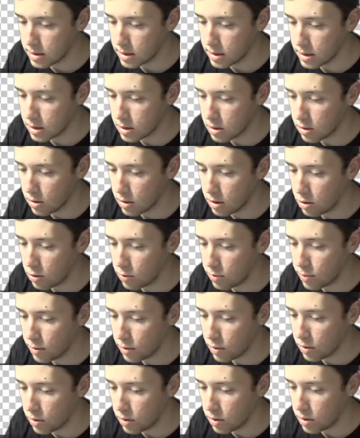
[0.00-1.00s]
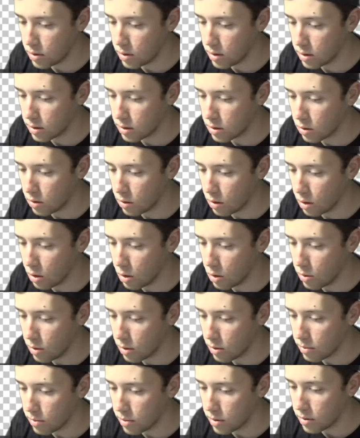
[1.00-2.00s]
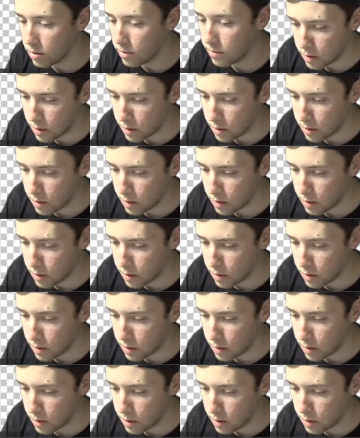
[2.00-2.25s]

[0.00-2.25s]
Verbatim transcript: let's go a little bit. Let's go lower a bit.